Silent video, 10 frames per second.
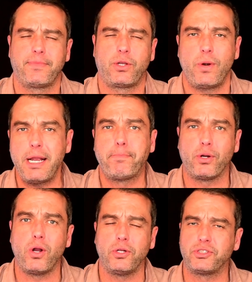Greg
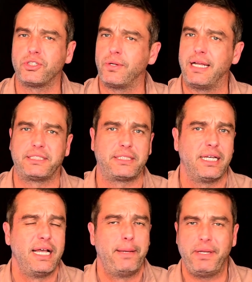Berhalter has
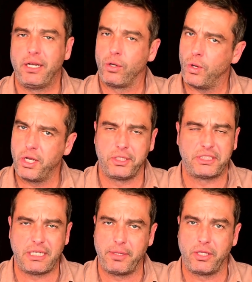been loyal to
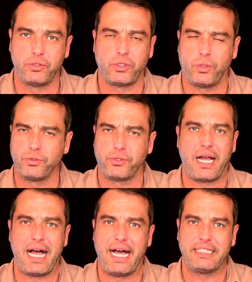some of those older
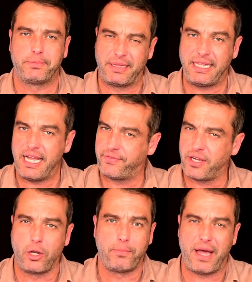guys, but they have
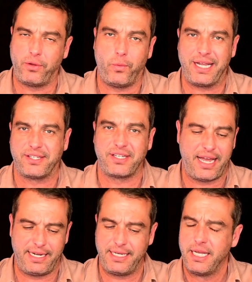gone by the
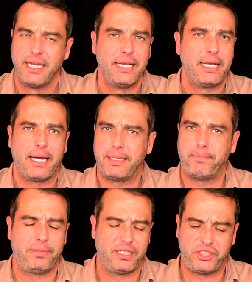wayside. Uh,
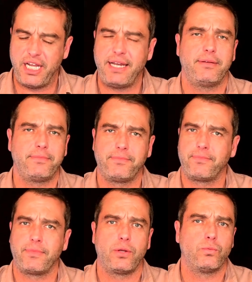Lletget,
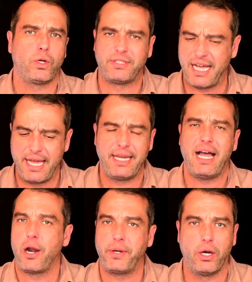Roldan,
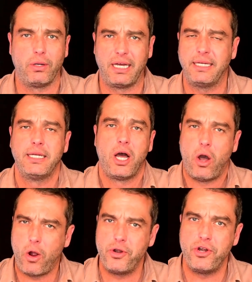Arriola
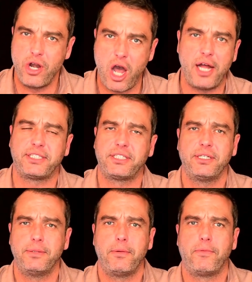are not
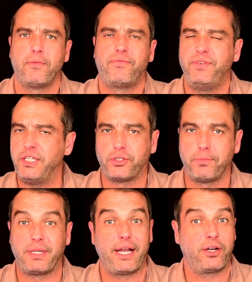featured
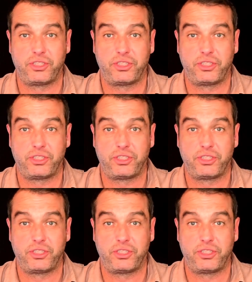players.